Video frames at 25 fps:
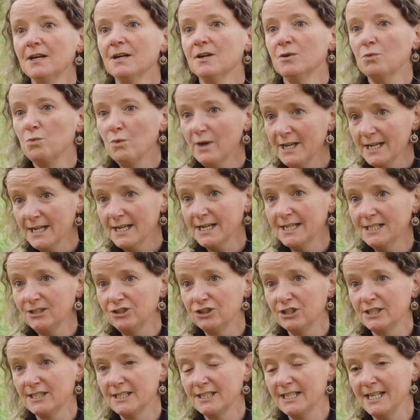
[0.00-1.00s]
and we are
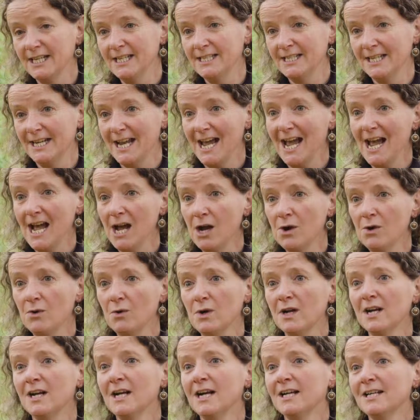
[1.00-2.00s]
interested in
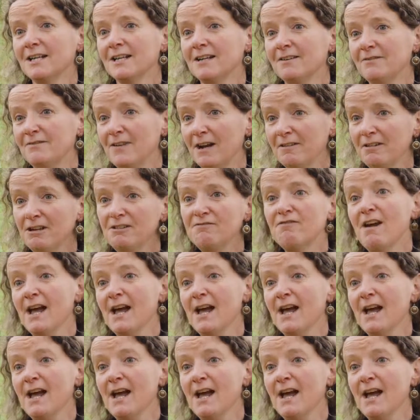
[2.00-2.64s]
how very